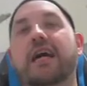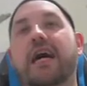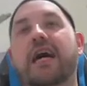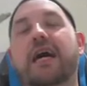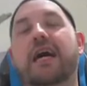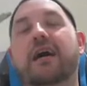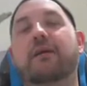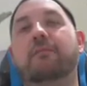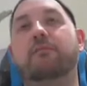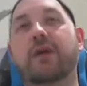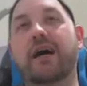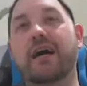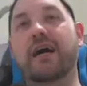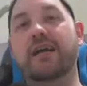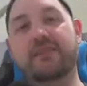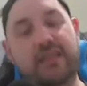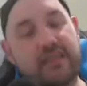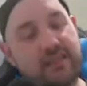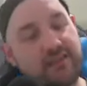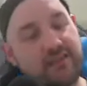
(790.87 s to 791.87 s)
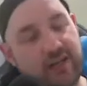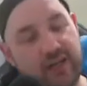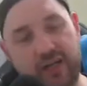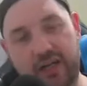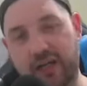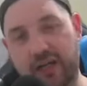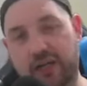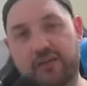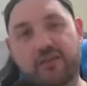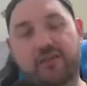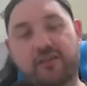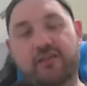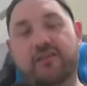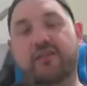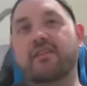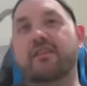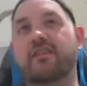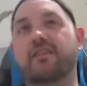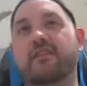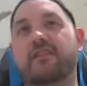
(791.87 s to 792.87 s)
but it's going to
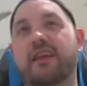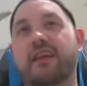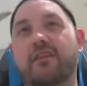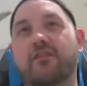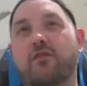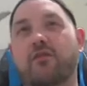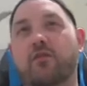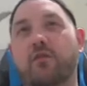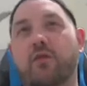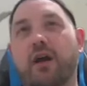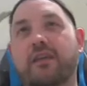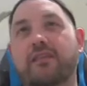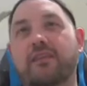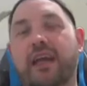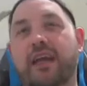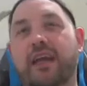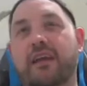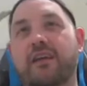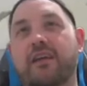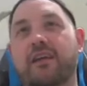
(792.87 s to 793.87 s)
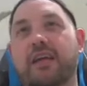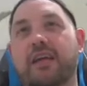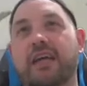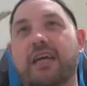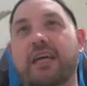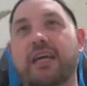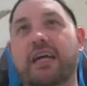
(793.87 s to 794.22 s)
just get us through our deck,